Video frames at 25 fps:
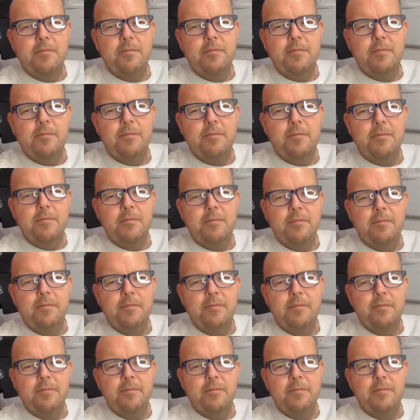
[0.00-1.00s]

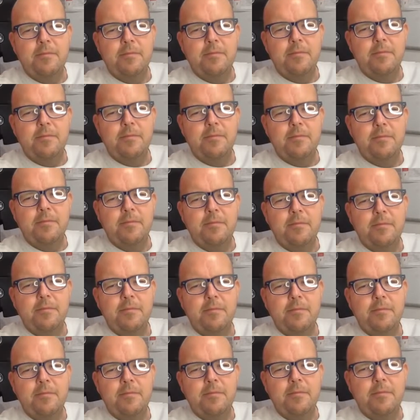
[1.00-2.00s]

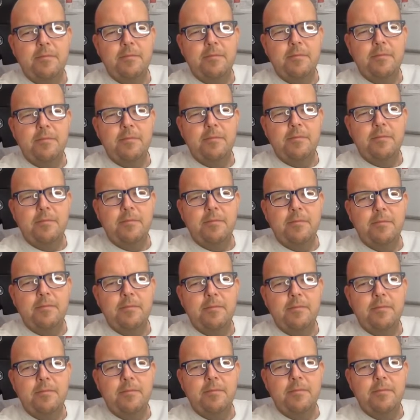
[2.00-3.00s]

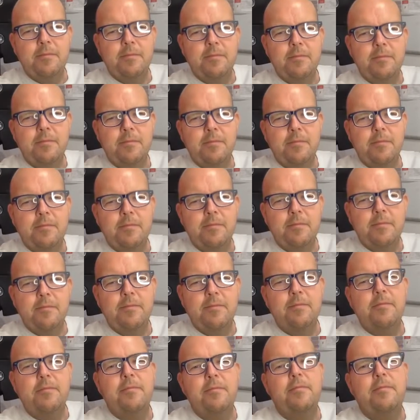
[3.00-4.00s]

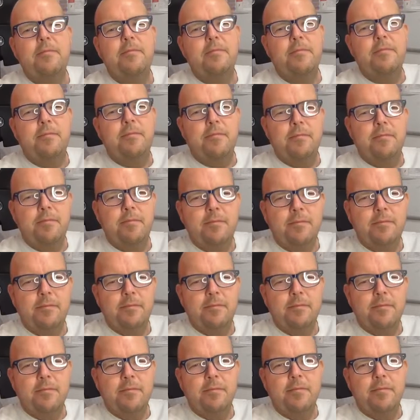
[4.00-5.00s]

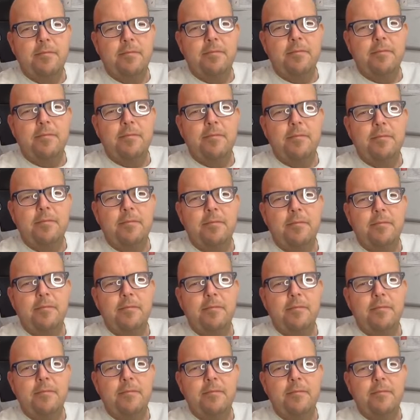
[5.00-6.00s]

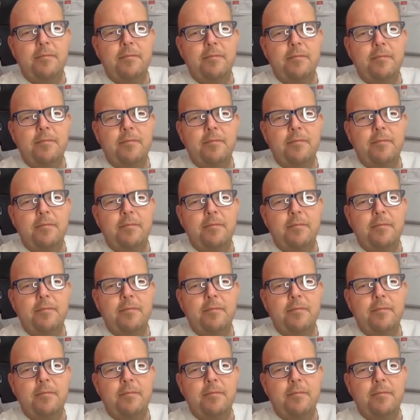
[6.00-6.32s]
(silent)